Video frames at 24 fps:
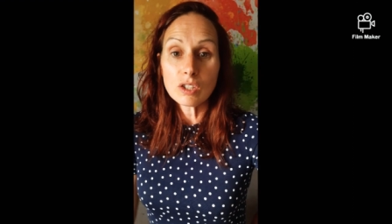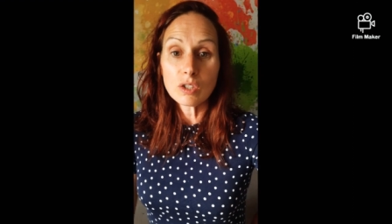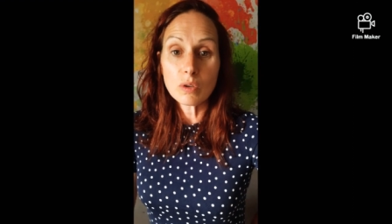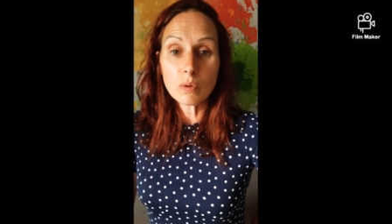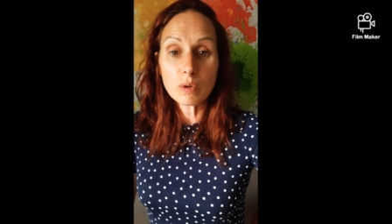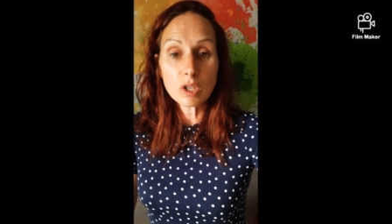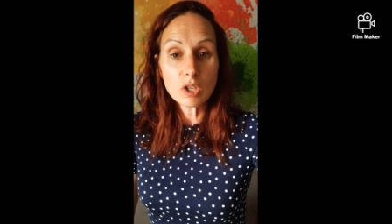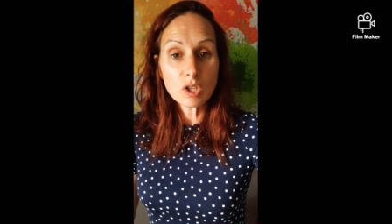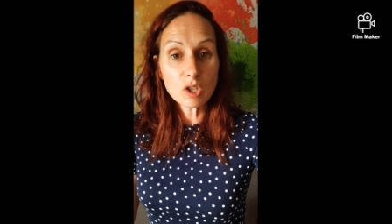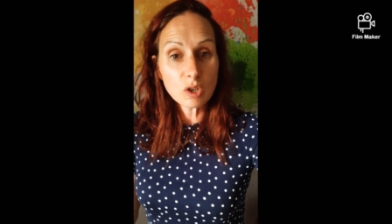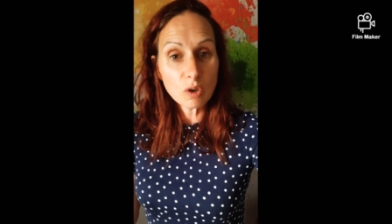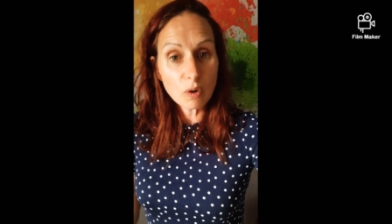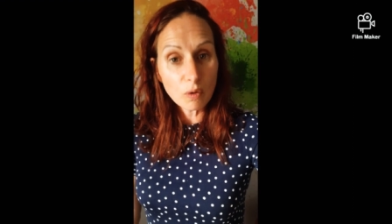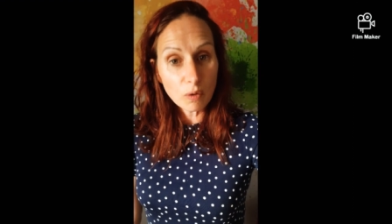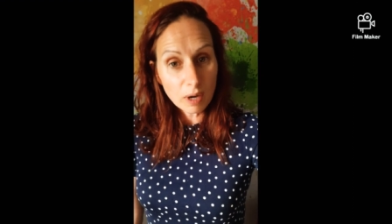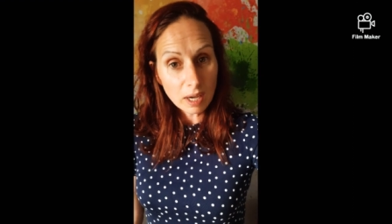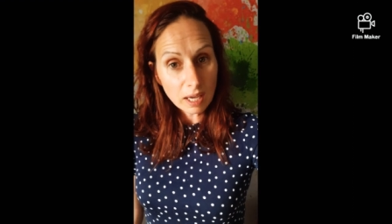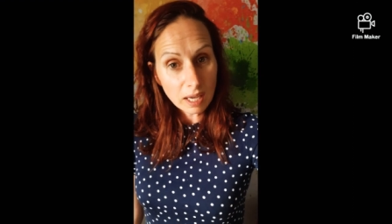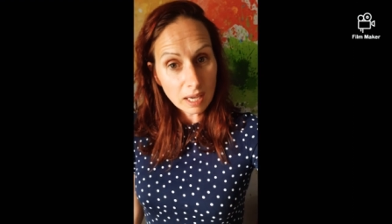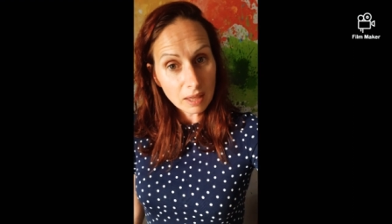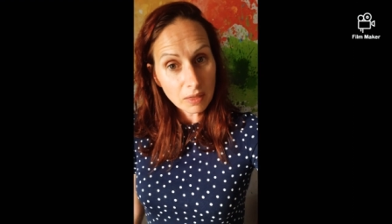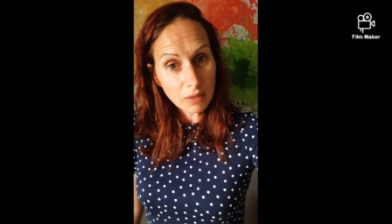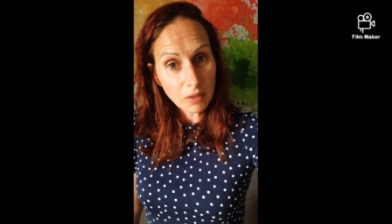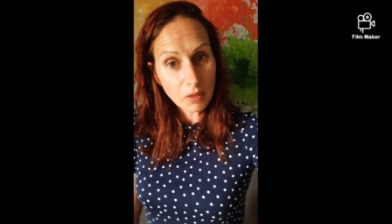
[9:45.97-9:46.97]
to
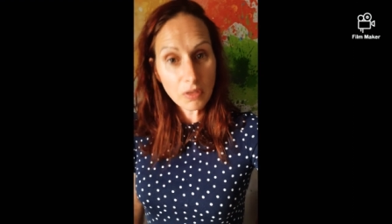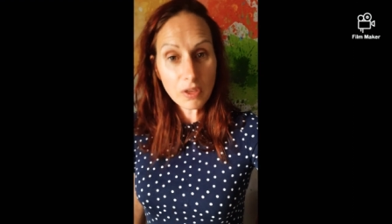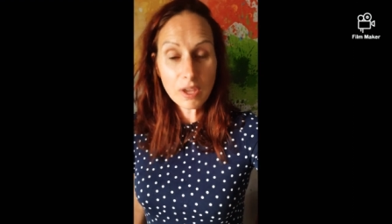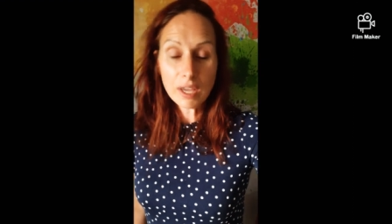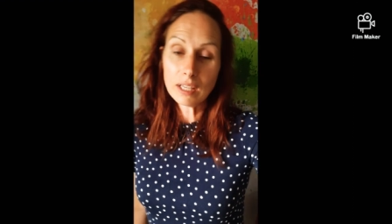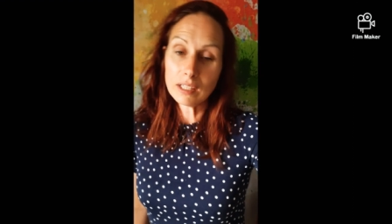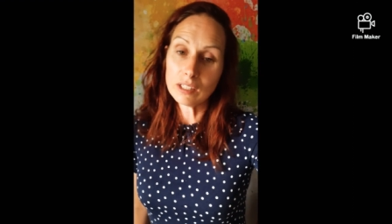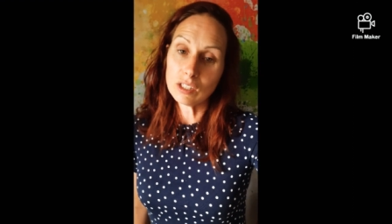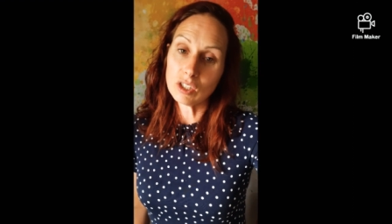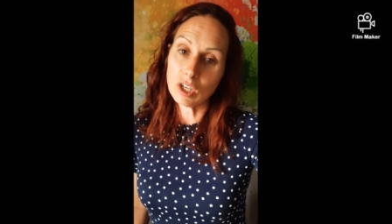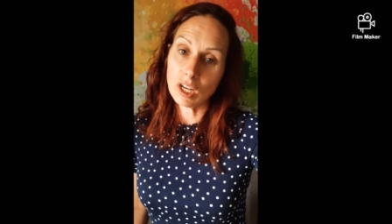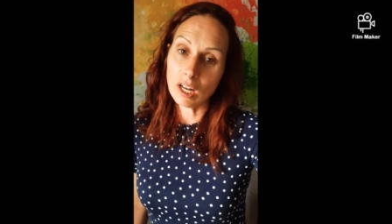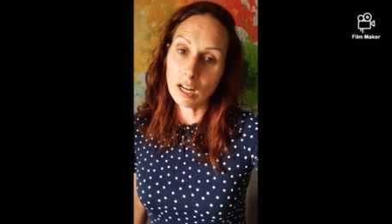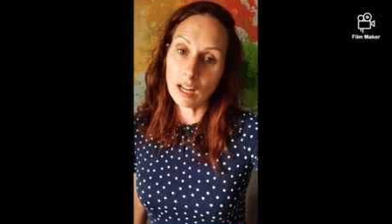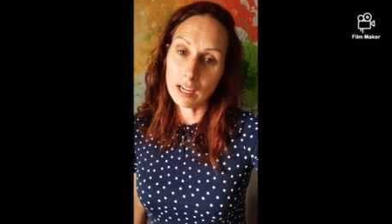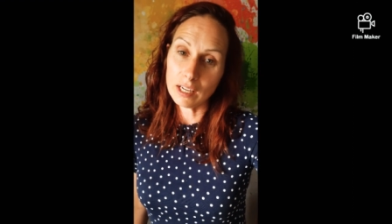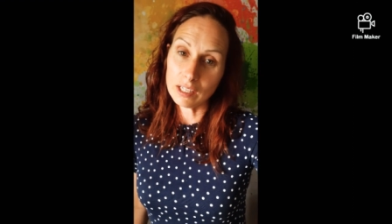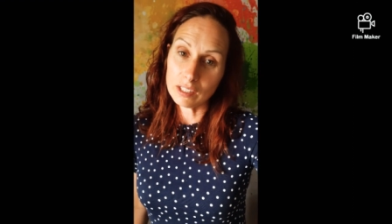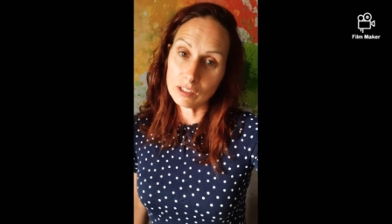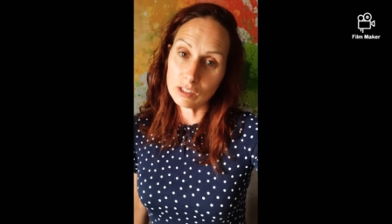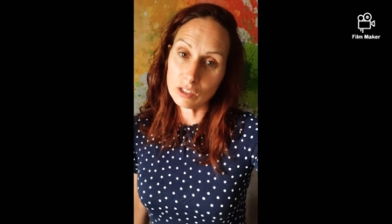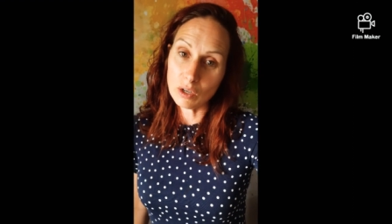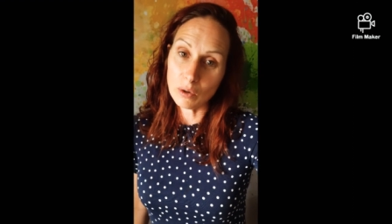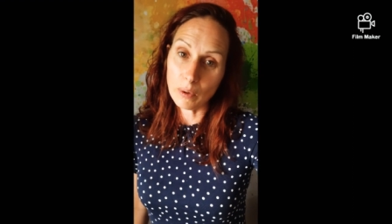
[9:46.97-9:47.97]
enjoy the things she
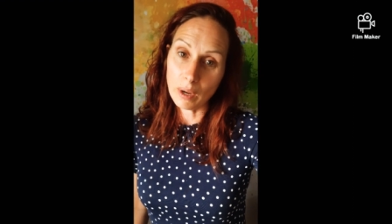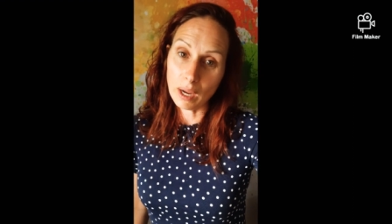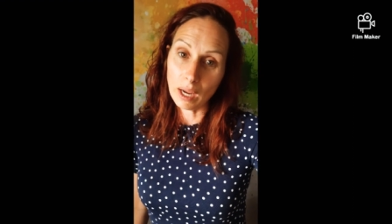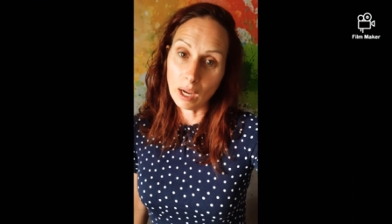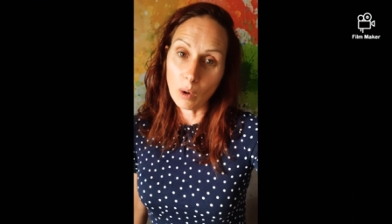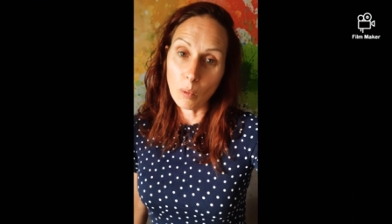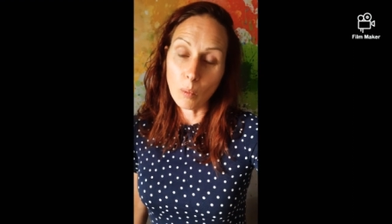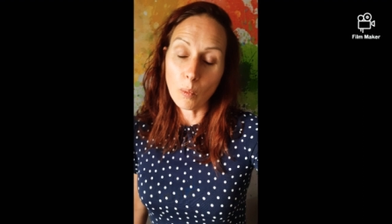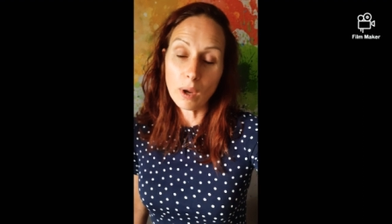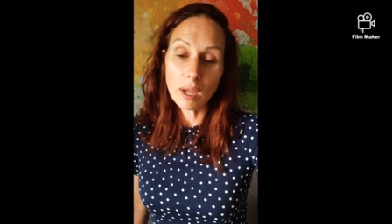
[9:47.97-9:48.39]
likes doing,